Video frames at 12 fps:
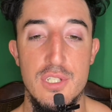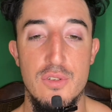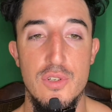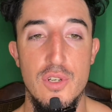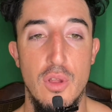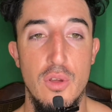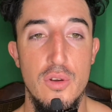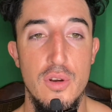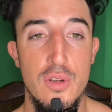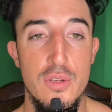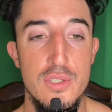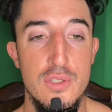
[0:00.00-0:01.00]
Granola
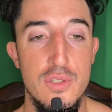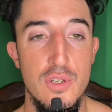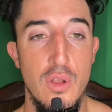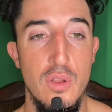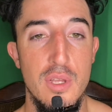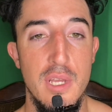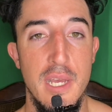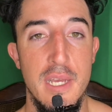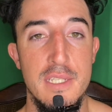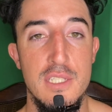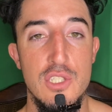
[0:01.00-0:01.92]
Girls, Granola Guys,